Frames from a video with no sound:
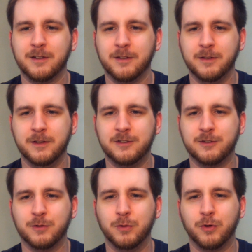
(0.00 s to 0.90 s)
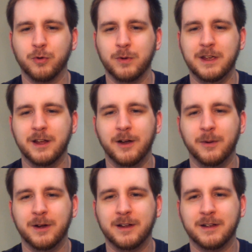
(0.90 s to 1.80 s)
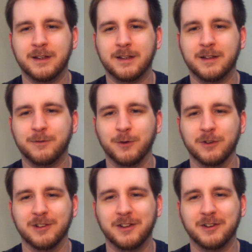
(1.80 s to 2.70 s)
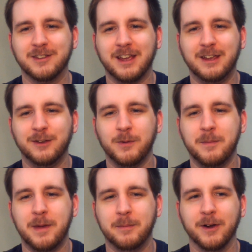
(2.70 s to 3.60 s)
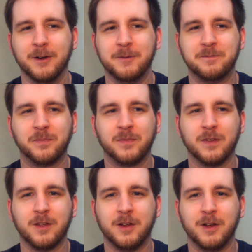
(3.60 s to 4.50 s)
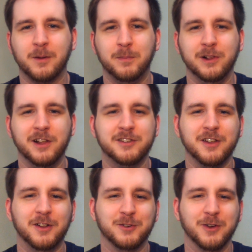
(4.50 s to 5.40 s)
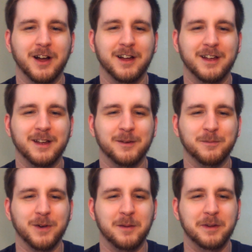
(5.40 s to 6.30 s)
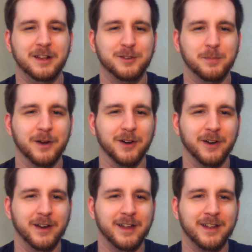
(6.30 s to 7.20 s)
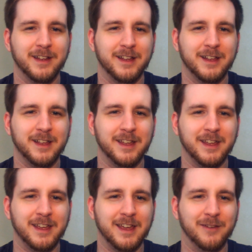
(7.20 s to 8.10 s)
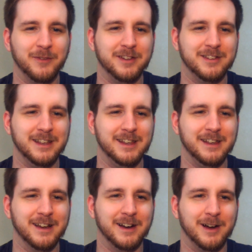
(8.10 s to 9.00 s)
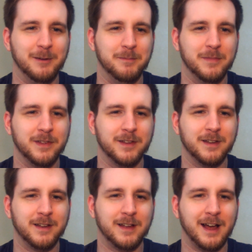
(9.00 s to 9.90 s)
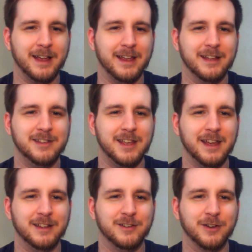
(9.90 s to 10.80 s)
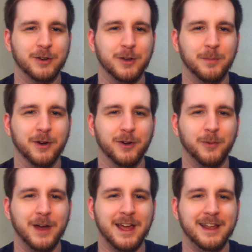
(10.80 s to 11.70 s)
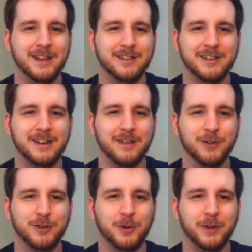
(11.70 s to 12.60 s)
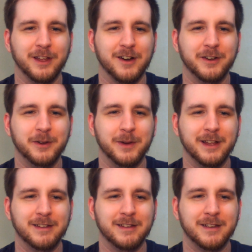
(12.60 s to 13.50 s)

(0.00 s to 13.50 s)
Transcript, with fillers: this school credo for as long as I can remember. Plus Ultra, Prominence Burn. And we see um, High End's head start to burn away as Endeavor's holding on to it.